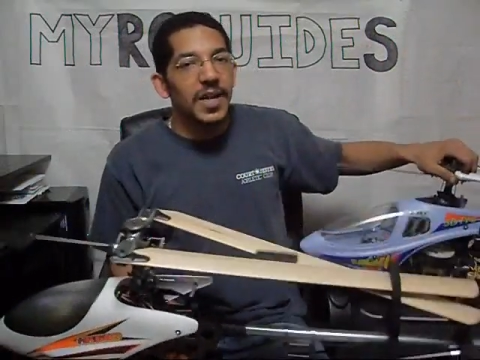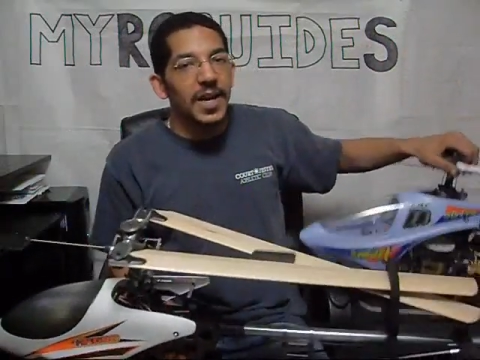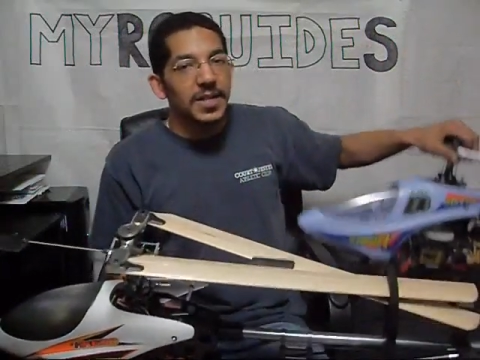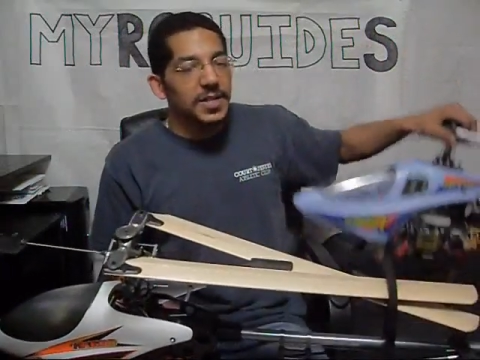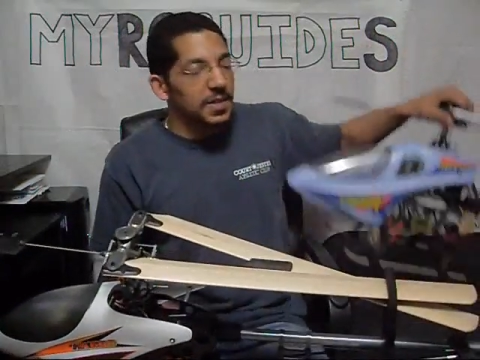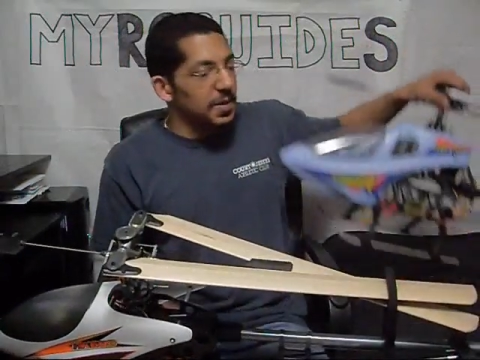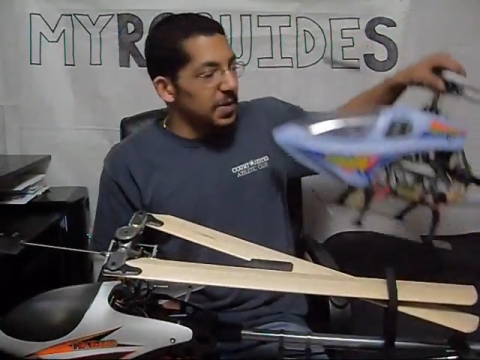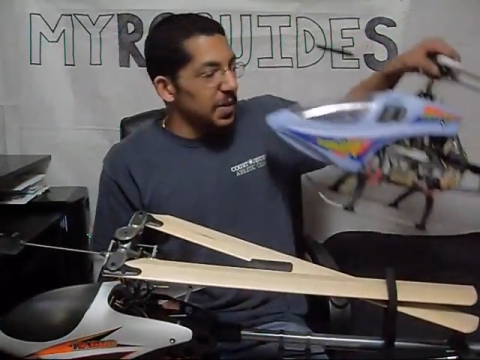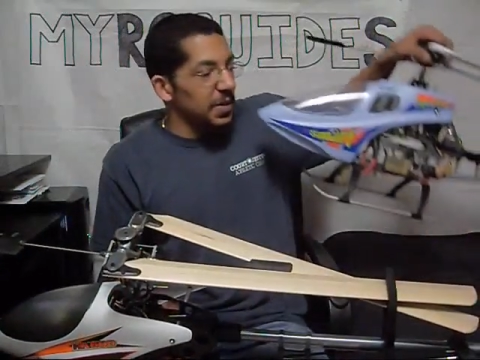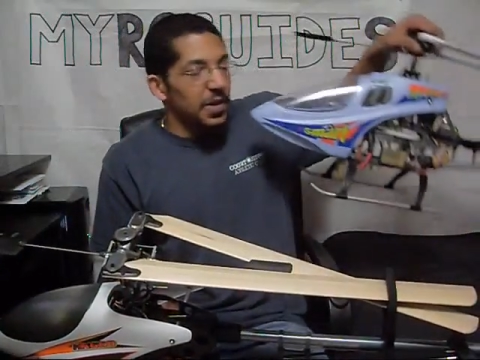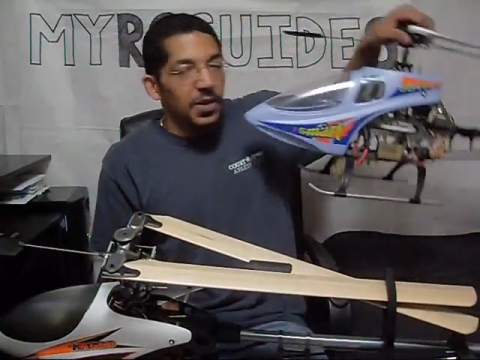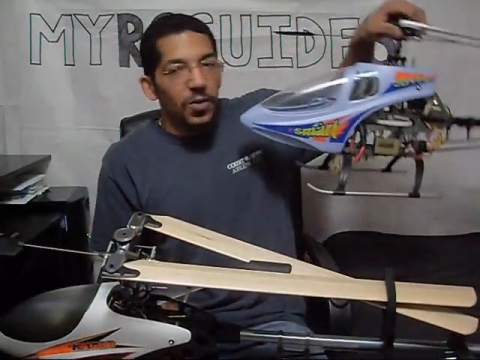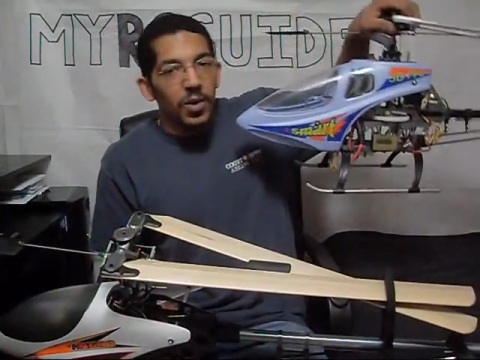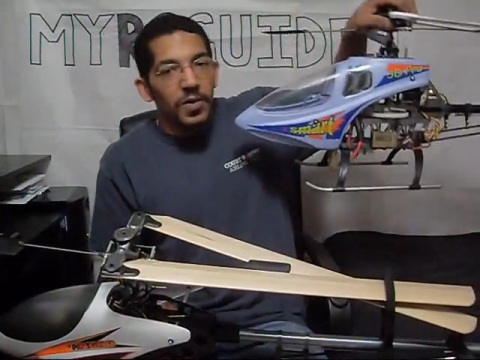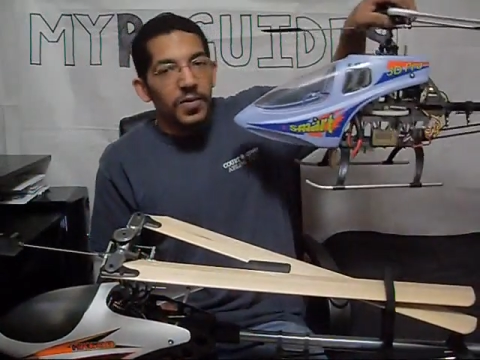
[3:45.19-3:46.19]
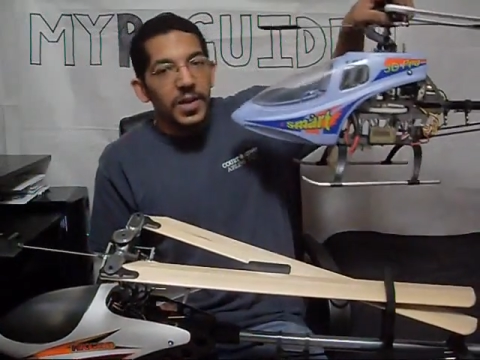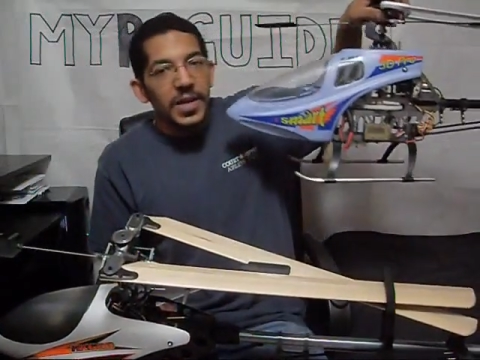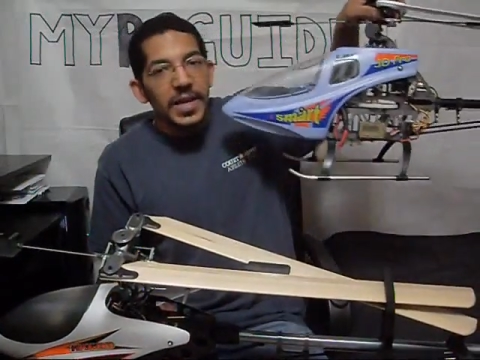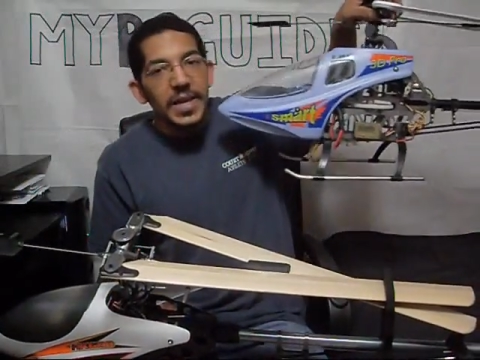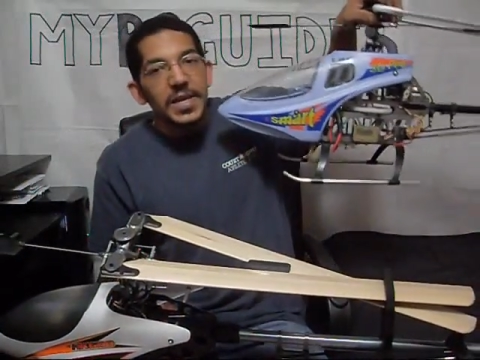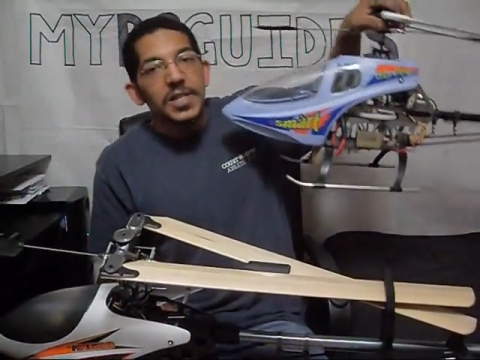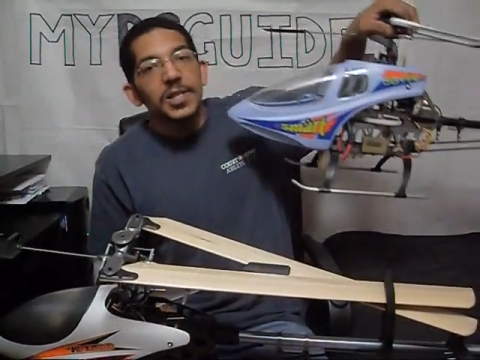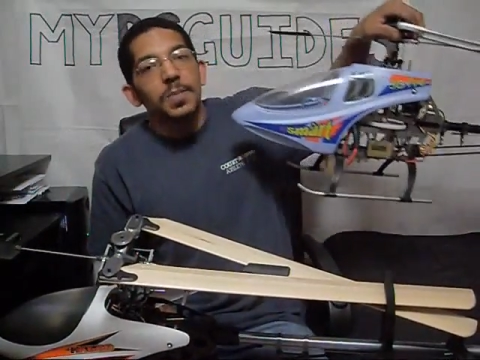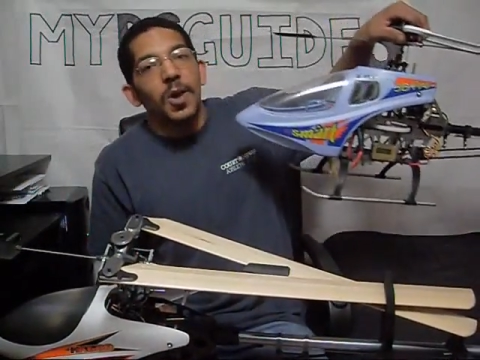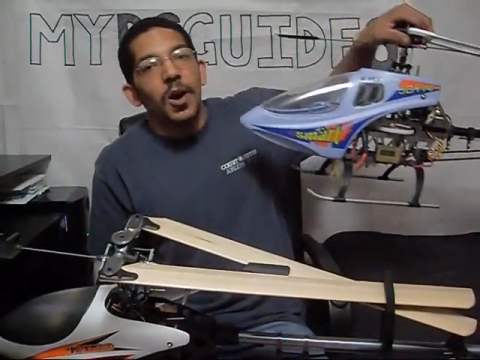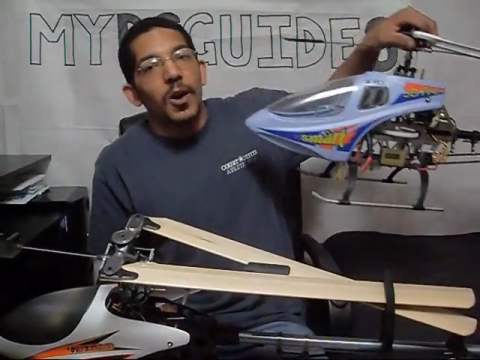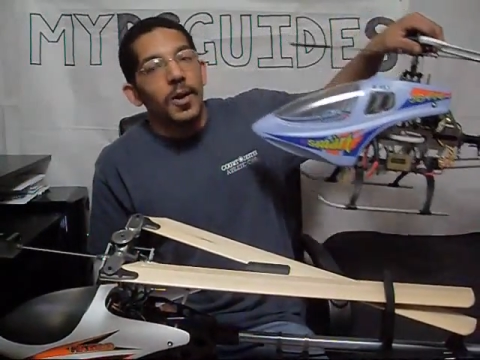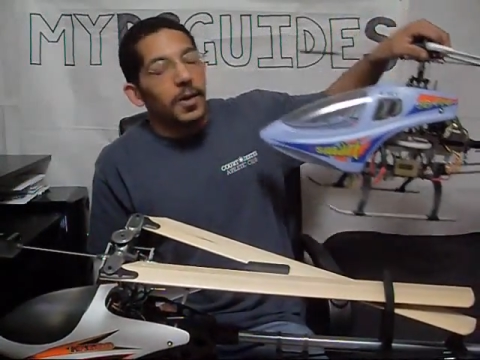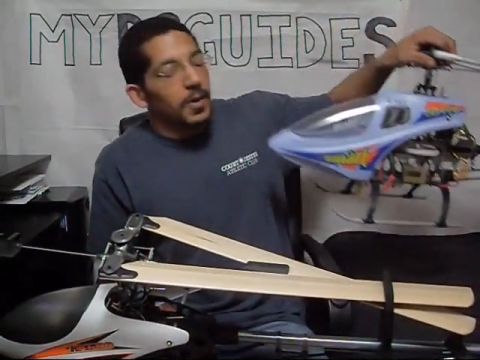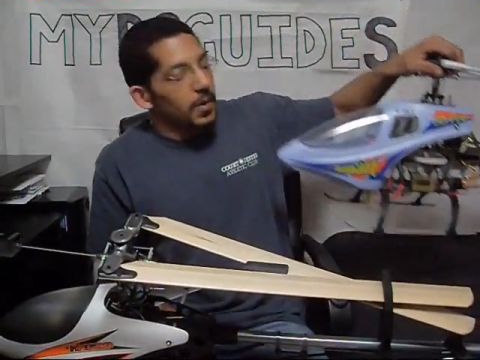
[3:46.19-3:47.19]
less than the equivalent
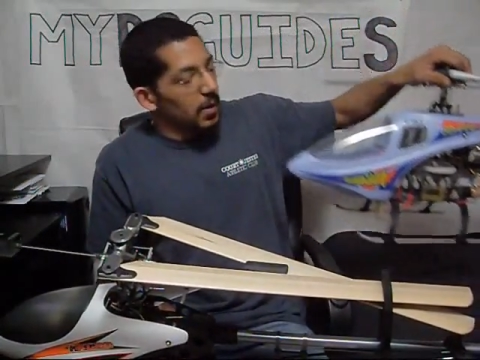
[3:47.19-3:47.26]
E-Smart,